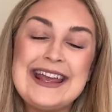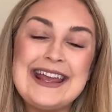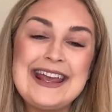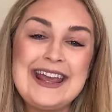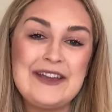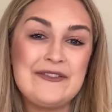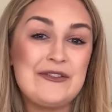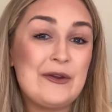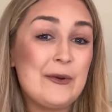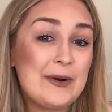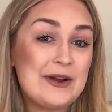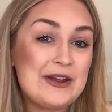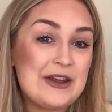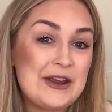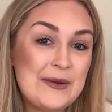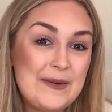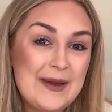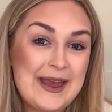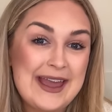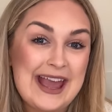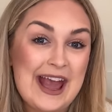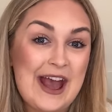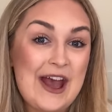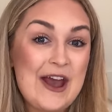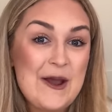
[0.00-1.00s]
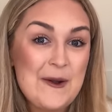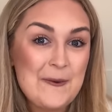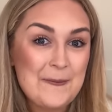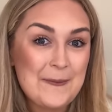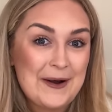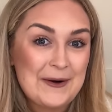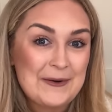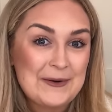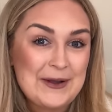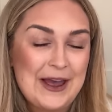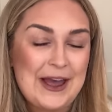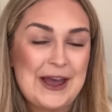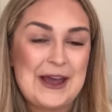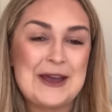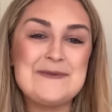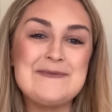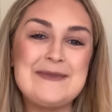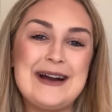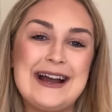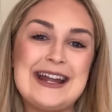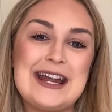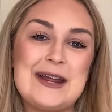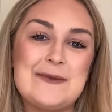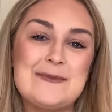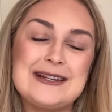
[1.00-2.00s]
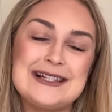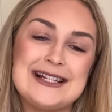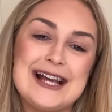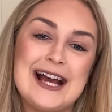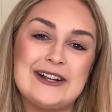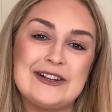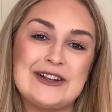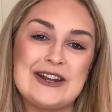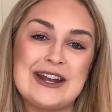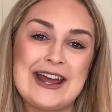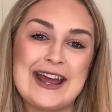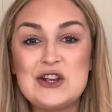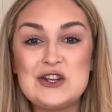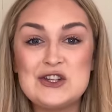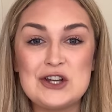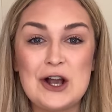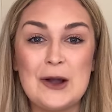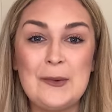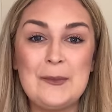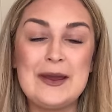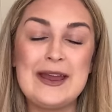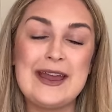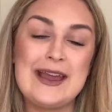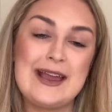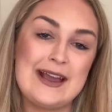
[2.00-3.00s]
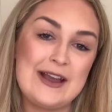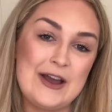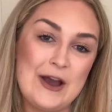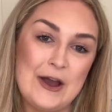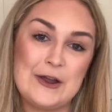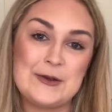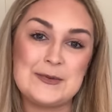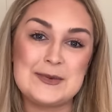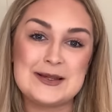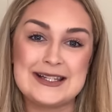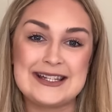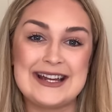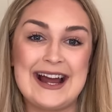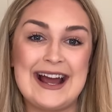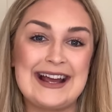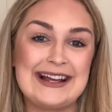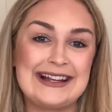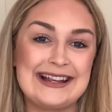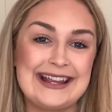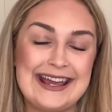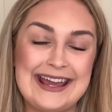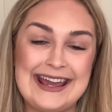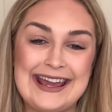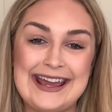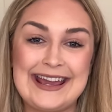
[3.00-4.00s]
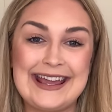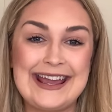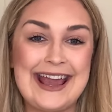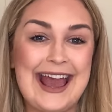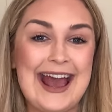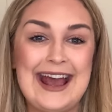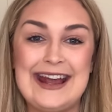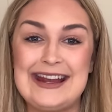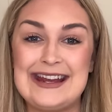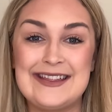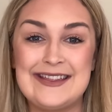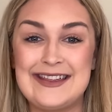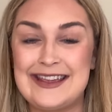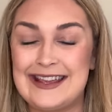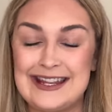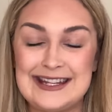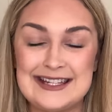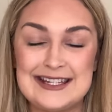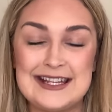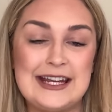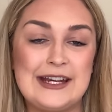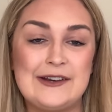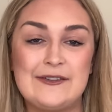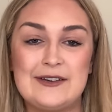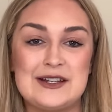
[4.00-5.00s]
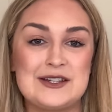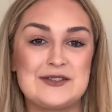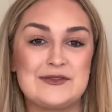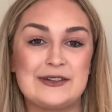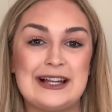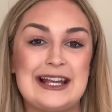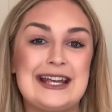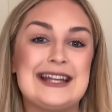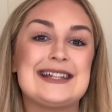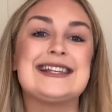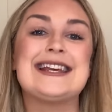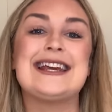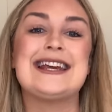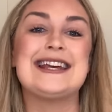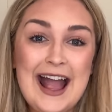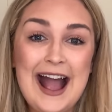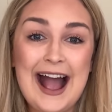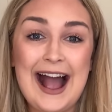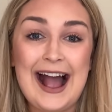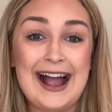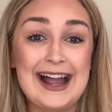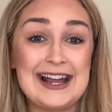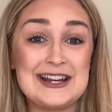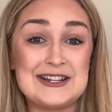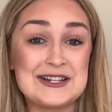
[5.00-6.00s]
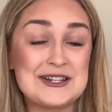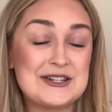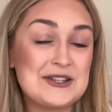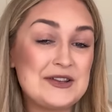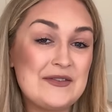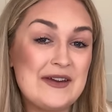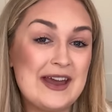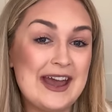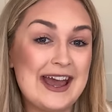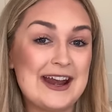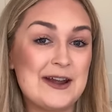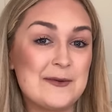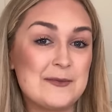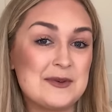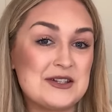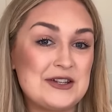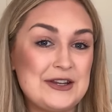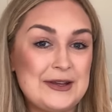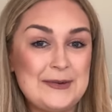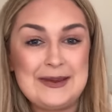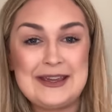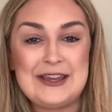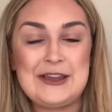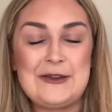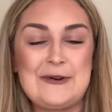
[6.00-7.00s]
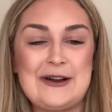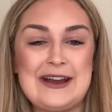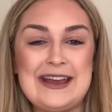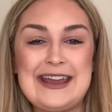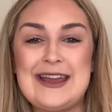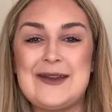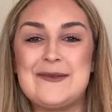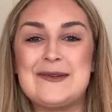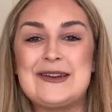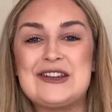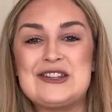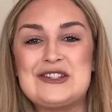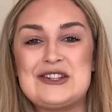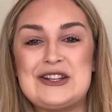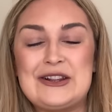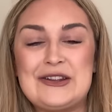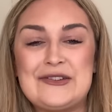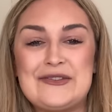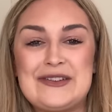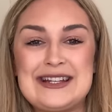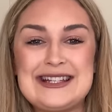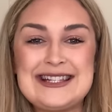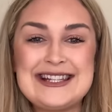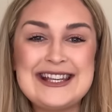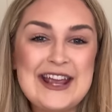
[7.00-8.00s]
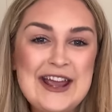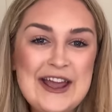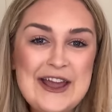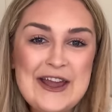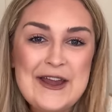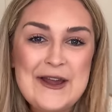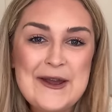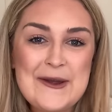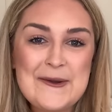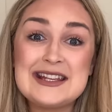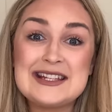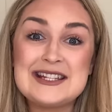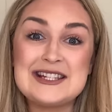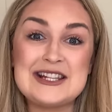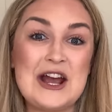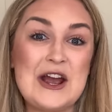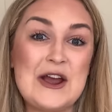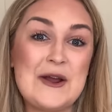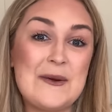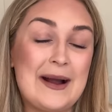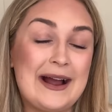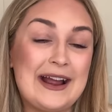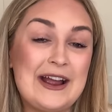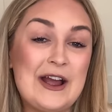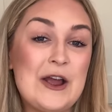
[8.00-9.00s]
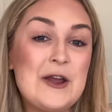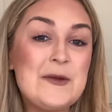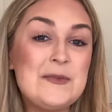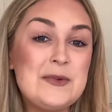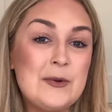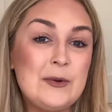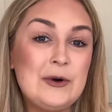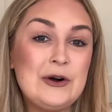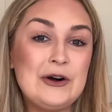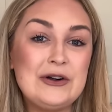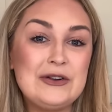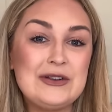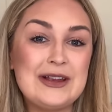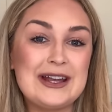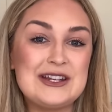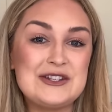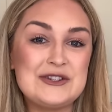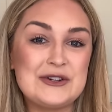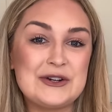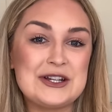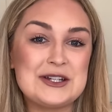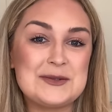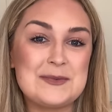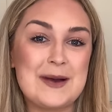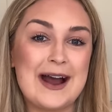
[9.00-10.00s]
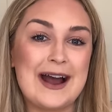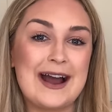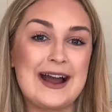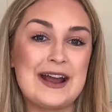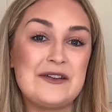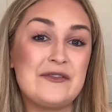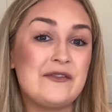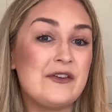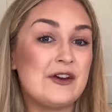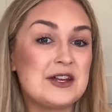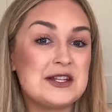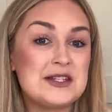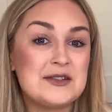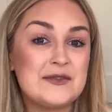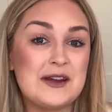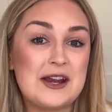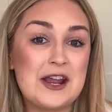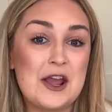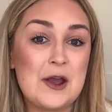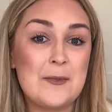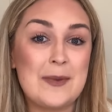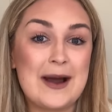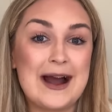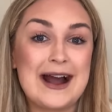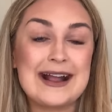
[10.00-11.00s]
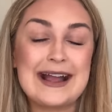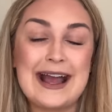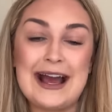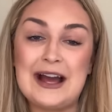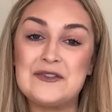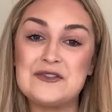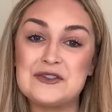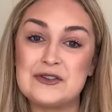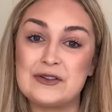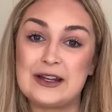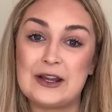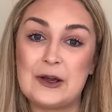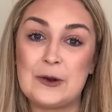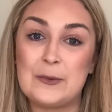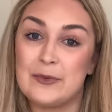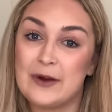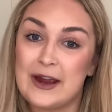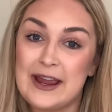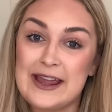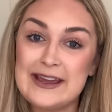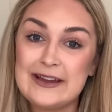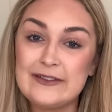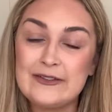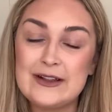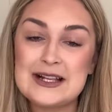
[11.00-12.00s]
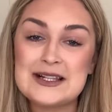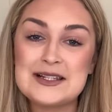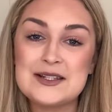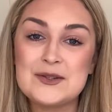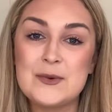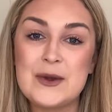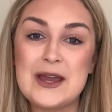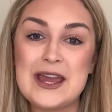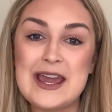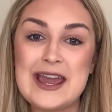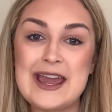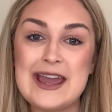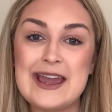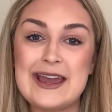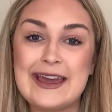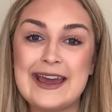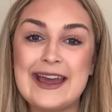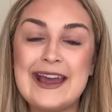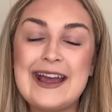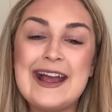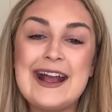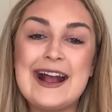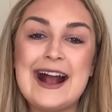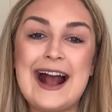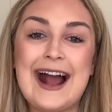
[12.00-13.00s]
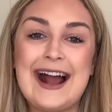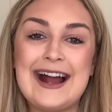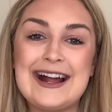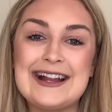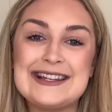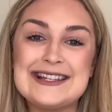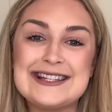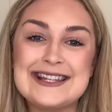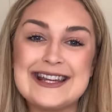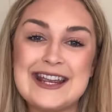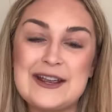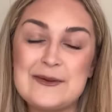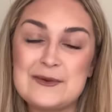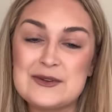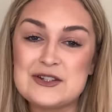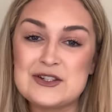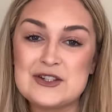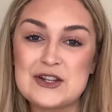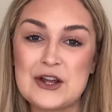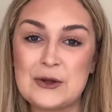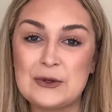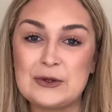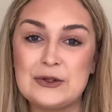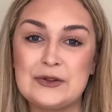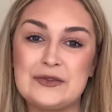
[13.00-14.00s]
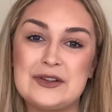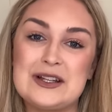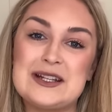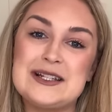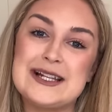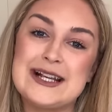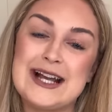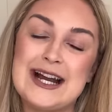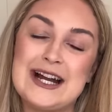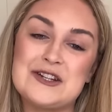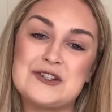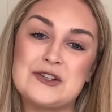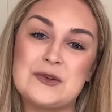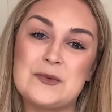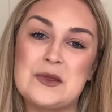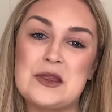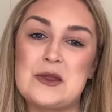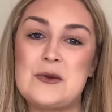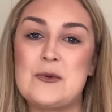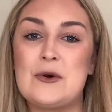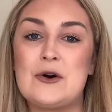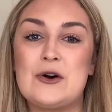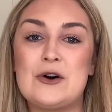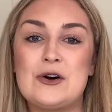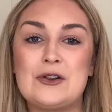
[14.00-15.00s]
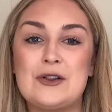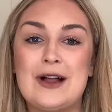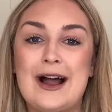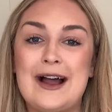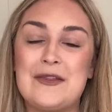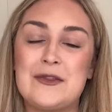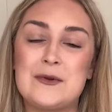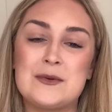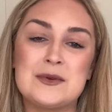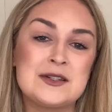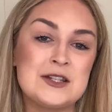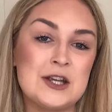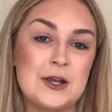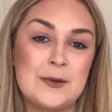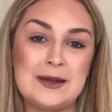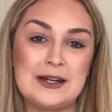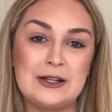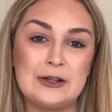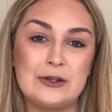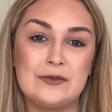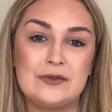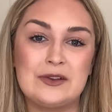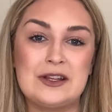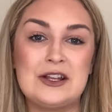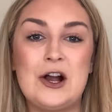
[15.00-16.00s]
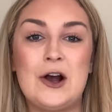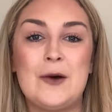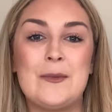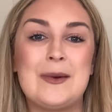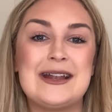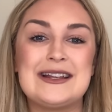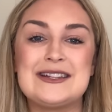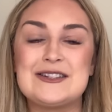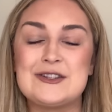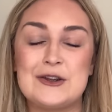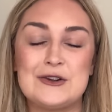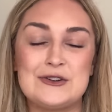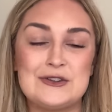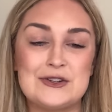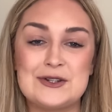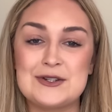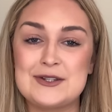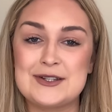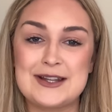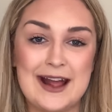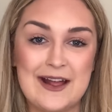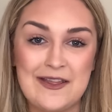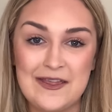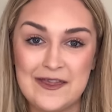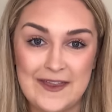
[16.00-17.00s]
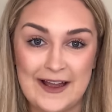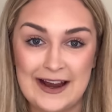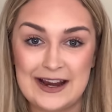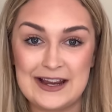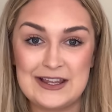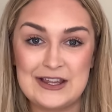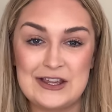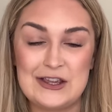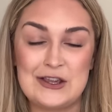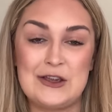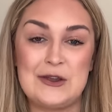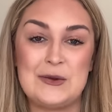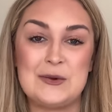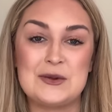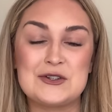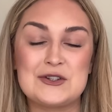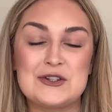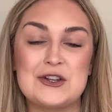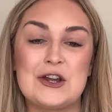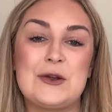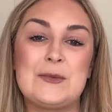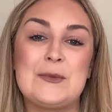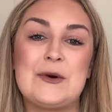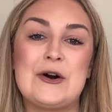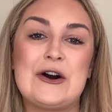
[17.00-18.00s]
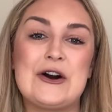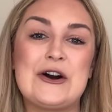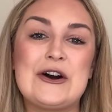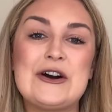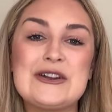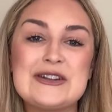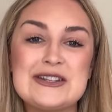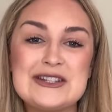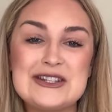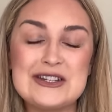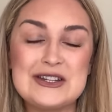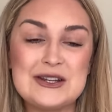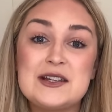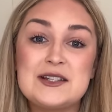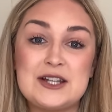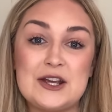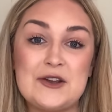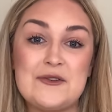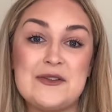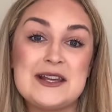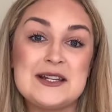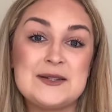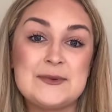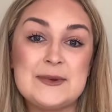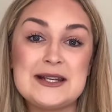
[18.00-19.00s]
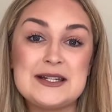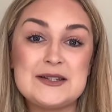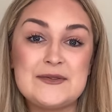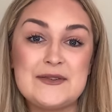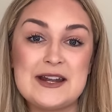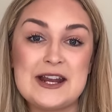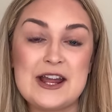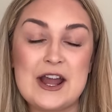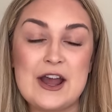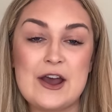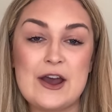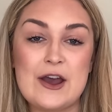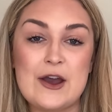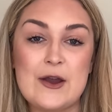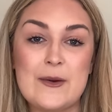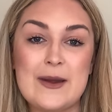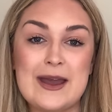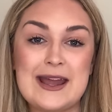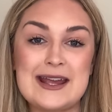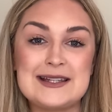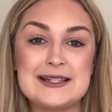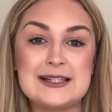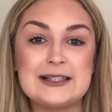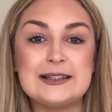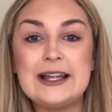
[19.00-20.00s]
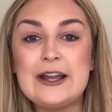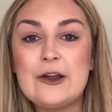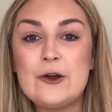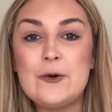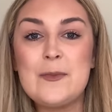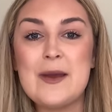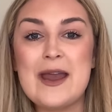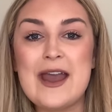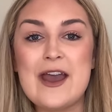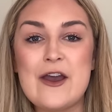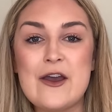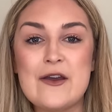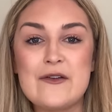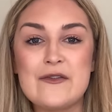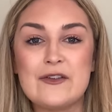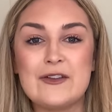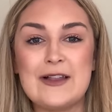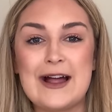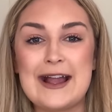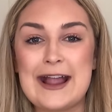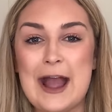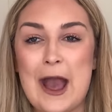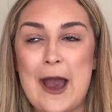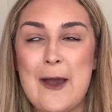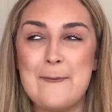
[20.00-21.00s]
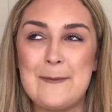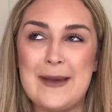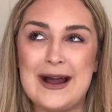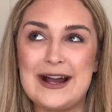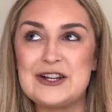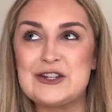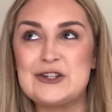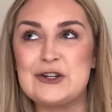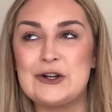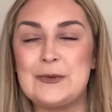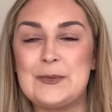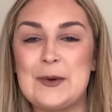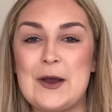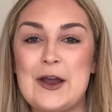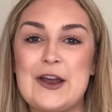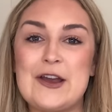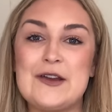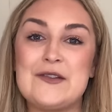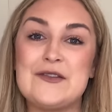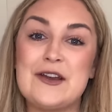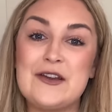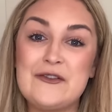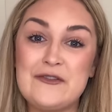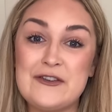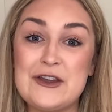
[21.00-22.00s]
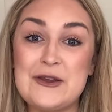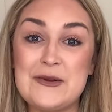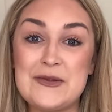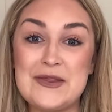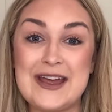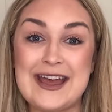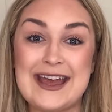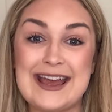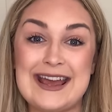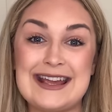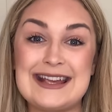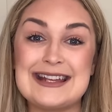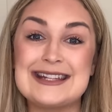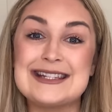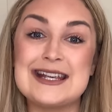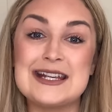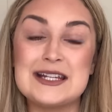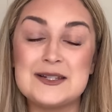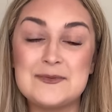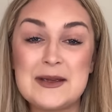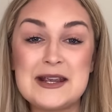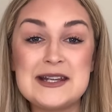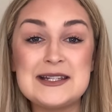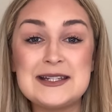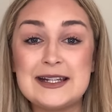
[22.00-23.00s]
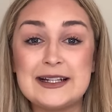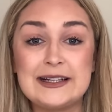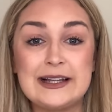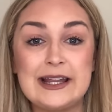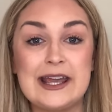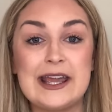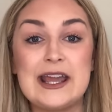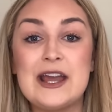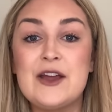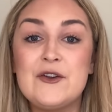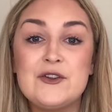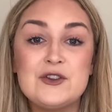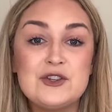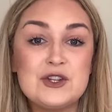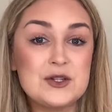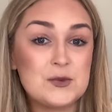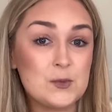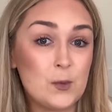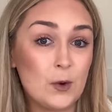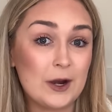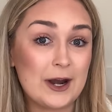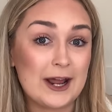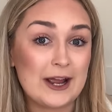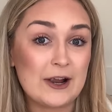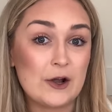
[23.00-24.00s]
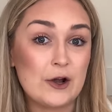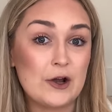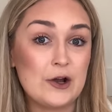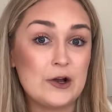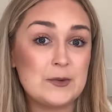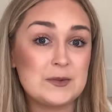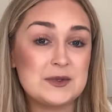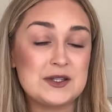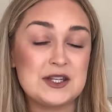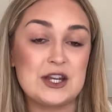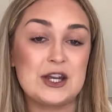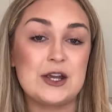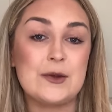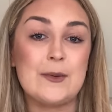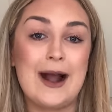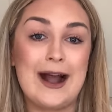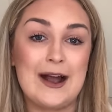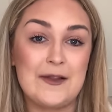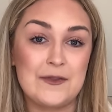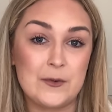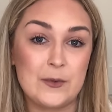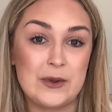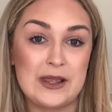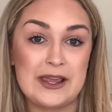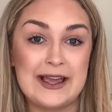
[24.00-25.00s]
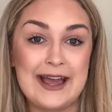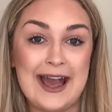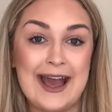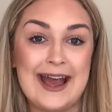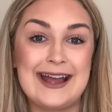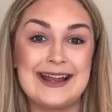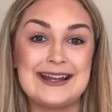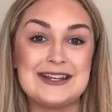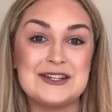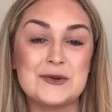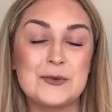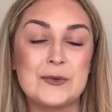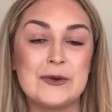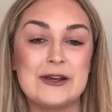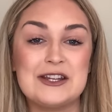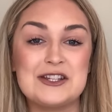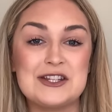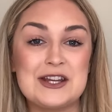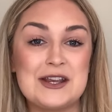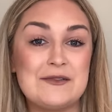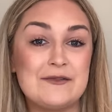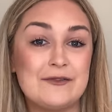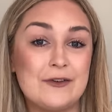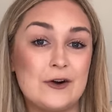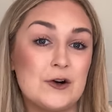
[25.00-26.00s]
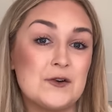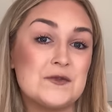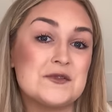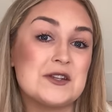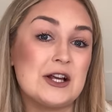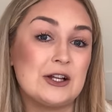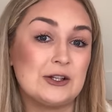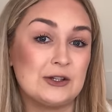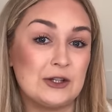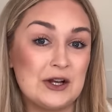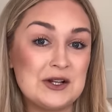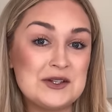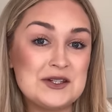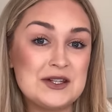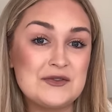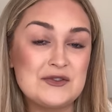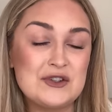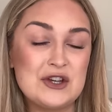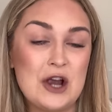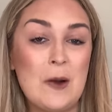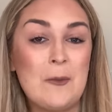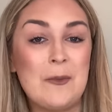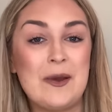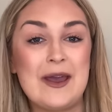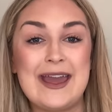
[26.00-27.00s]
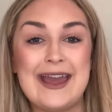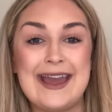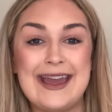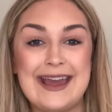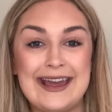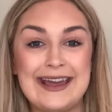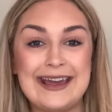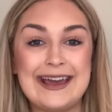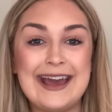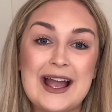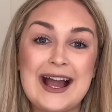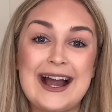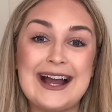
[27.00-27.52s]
If you are new here, welcome. My name is Helena. Shopping, home styling, anything interiors related. I just love it and I'm assuming you are here because you love it too. So I hope you all enjoyed my first video back after a little break last week and it was so lovely to catch up with you all and there were so many lovely comments so just thank you so much. So this week's video is a little bit of like a mashup of a few things. It's basically just what I got up to at the weekend which involved a lot of shopping.